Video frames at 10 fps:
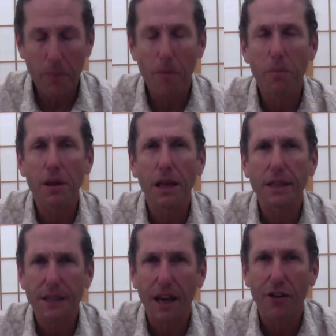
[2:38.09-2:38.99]
But
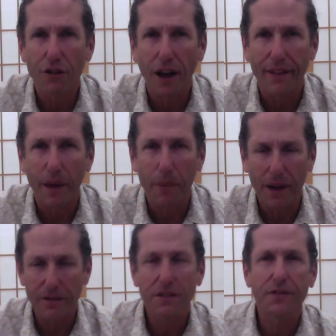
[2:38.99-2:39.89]
let's say you're not that bad.
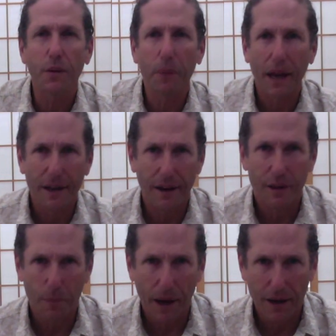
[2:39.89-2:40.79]
You just feel pain down the
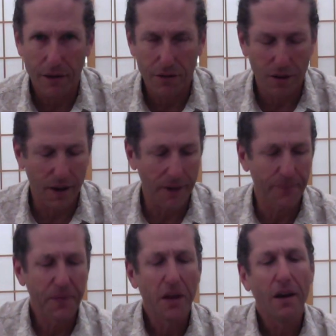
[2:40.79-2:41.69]
back of your leg.
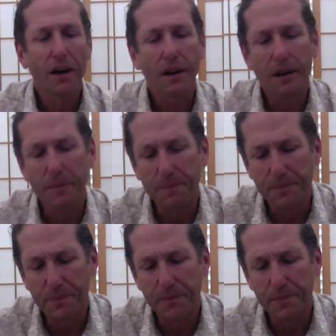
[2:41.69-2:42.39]
And